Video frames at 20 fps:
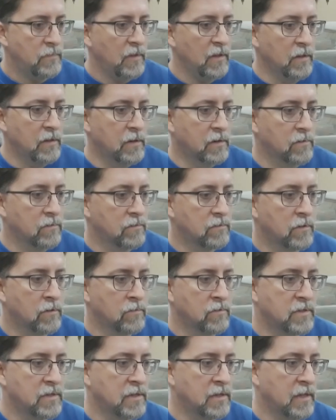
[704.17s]

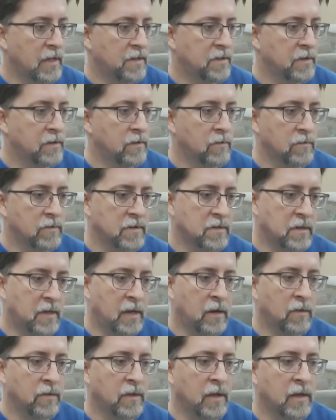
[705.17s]
don't like I said, don't
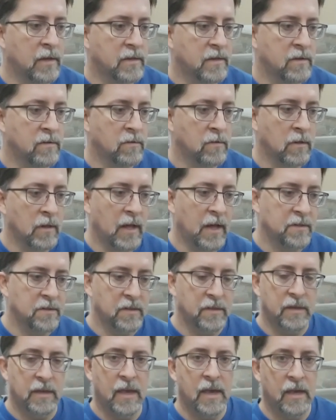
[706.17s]
discount that old
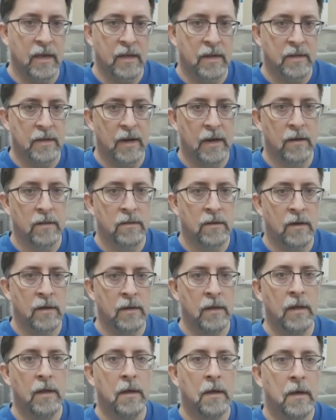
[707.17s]
classic that you can't get a title
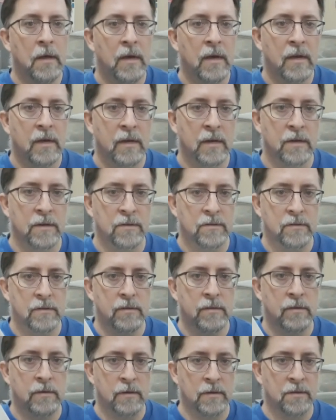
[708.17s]
on, because
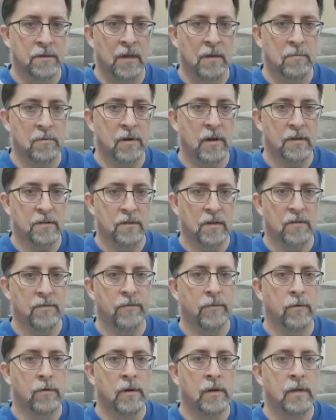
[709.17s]
there is a process
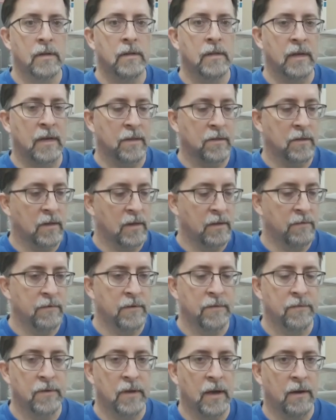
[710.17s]
for it. Like I said, even
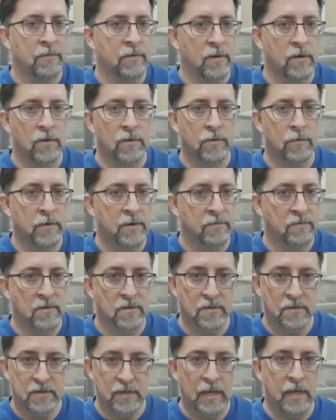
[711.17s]
if you have to go to a different
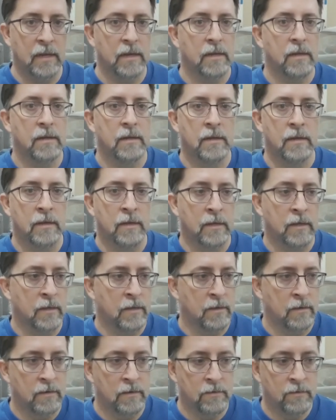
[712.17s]
state
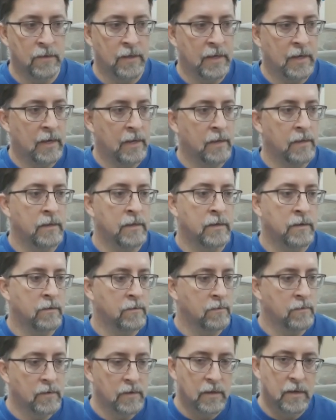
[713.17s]
and do that, like
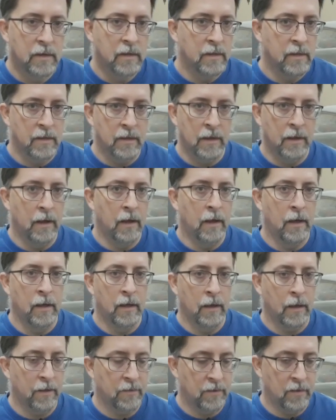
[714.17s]

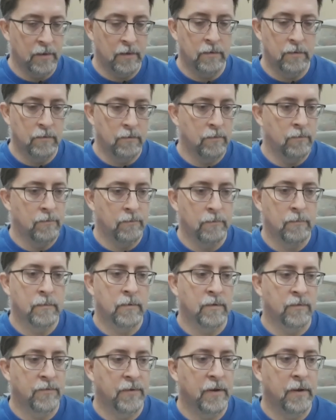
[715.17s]
I said, you
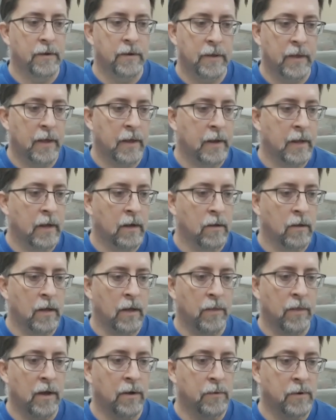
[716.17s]
can figure that out, how
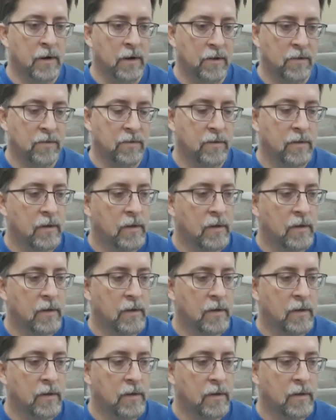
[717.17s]
that works.